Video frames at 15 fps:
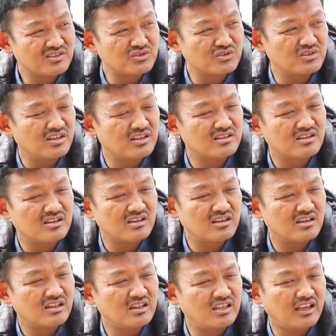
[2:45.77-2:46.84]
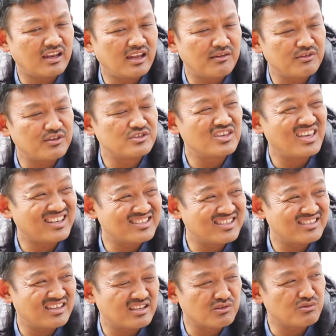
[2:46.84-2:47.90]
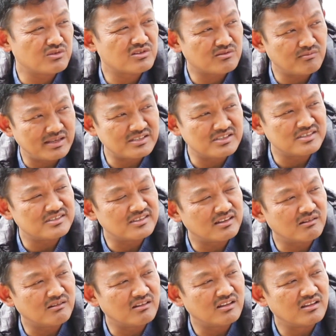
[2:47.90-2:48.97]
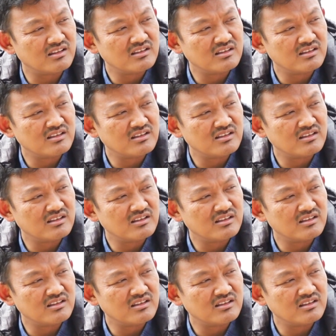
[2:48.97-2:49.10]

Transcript: so that they can have easy access and good machines and all.